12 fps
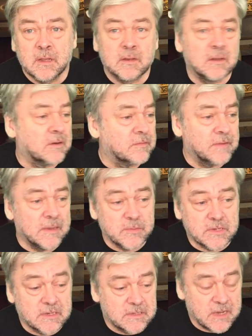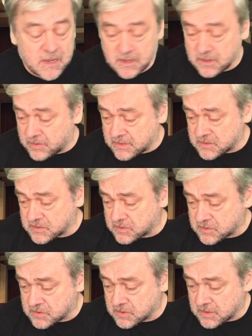a lot of famous
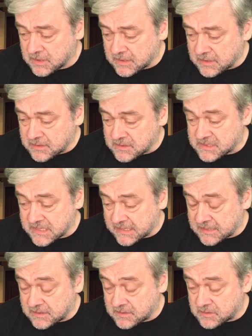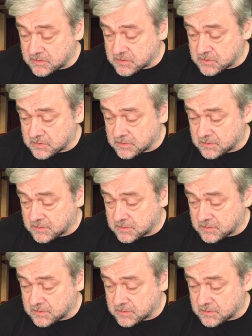guitarists, singers,